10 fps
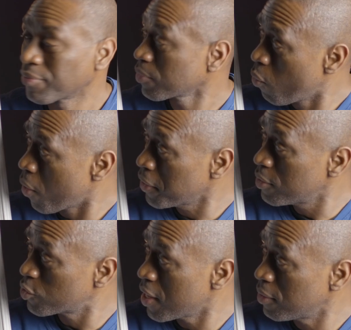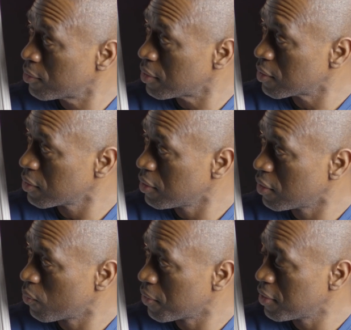One of the challenges,
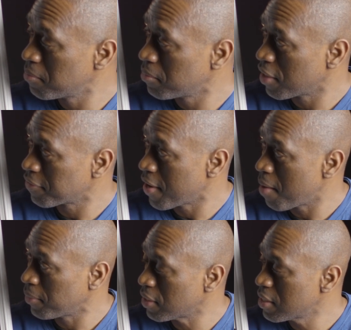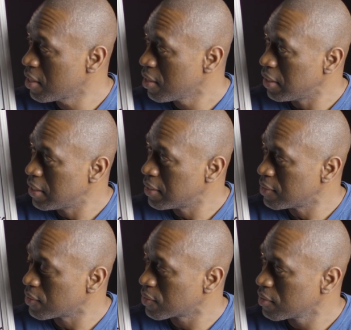within my family
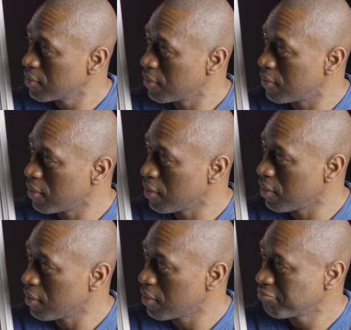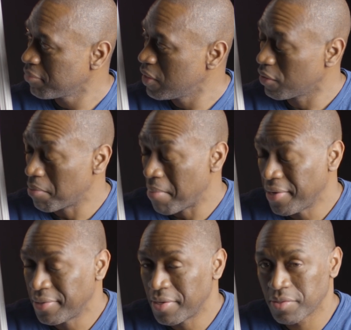is the
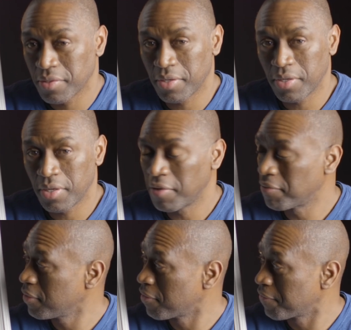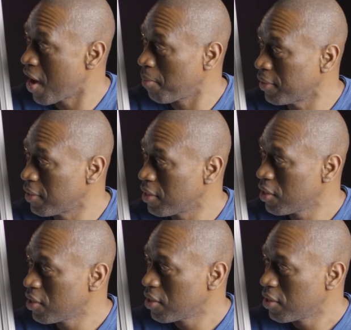maintenance of a family
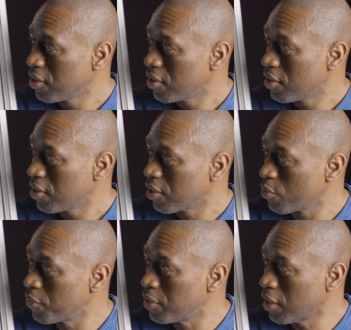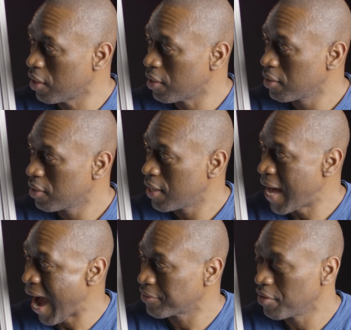through the
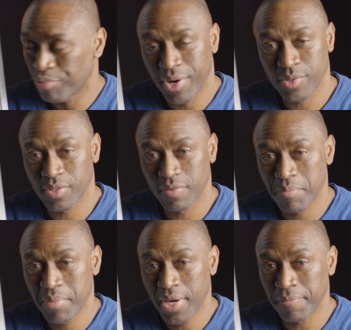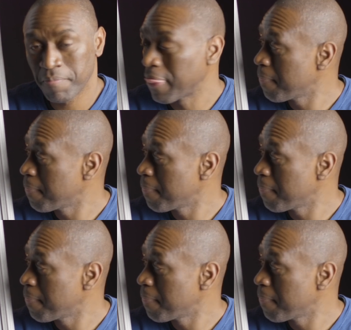active presence of the men.